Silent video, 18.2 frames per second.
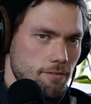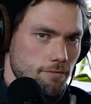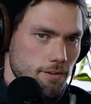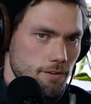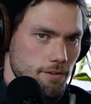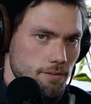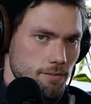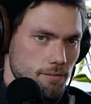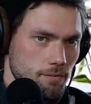
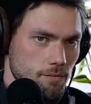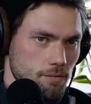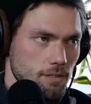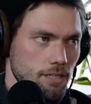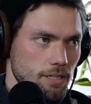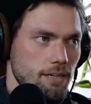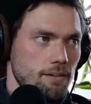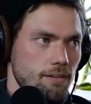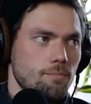ever.
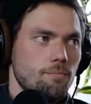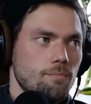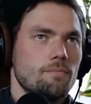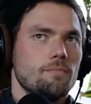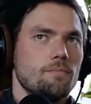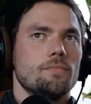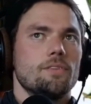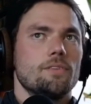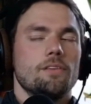Like
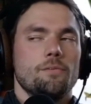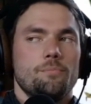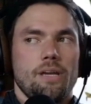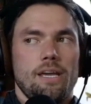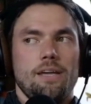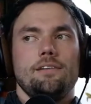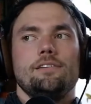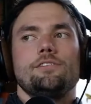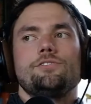the
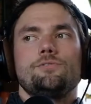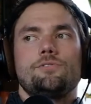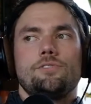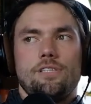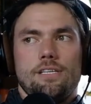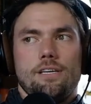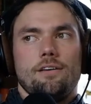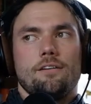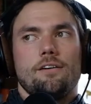paintings you
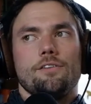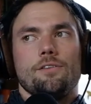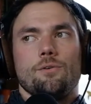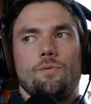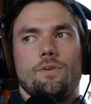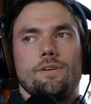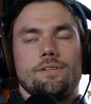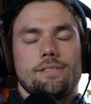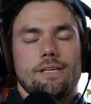see are
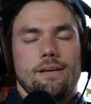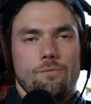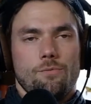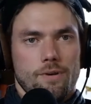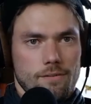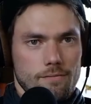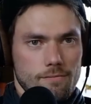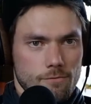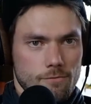the ones that
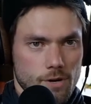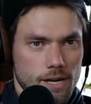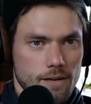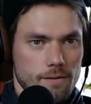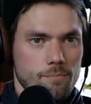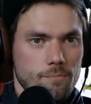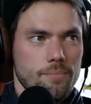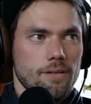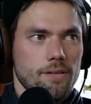went
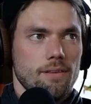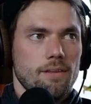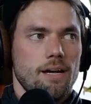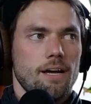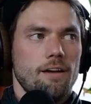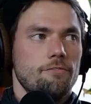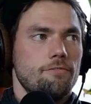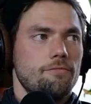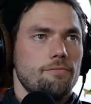right, but
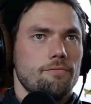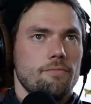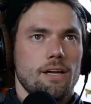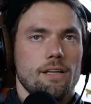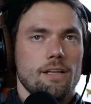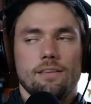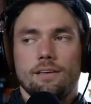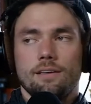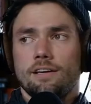I
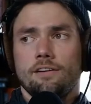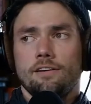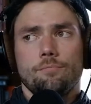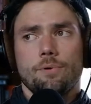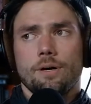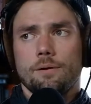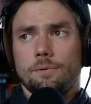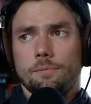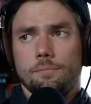think
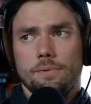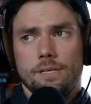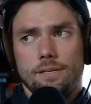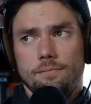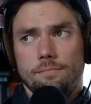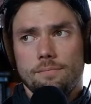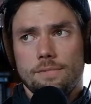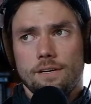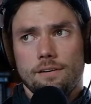I've
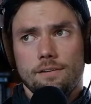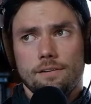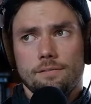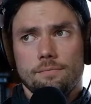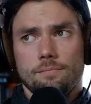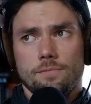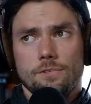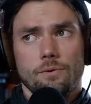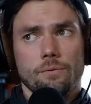probably done
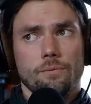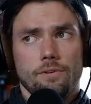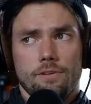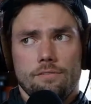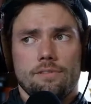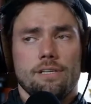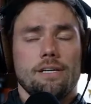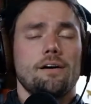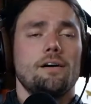a
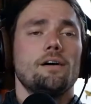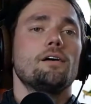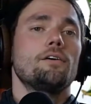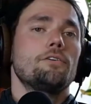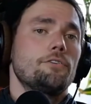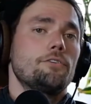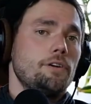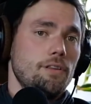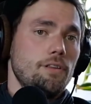total of like
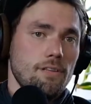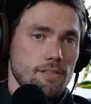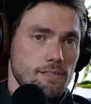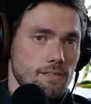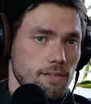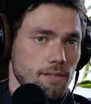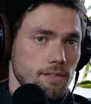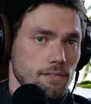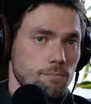100 of
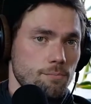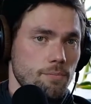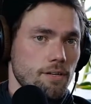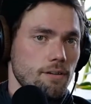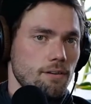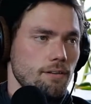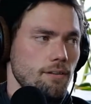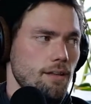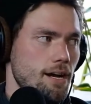these things,
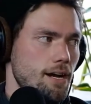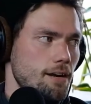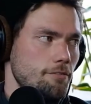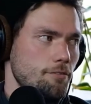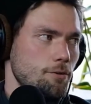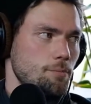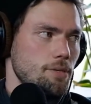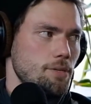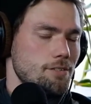but a
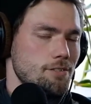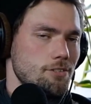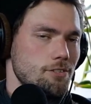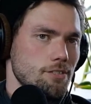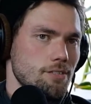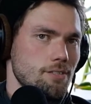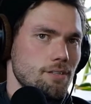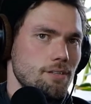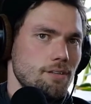lot of them it's
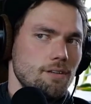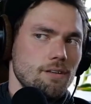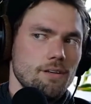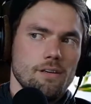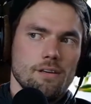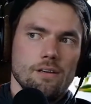just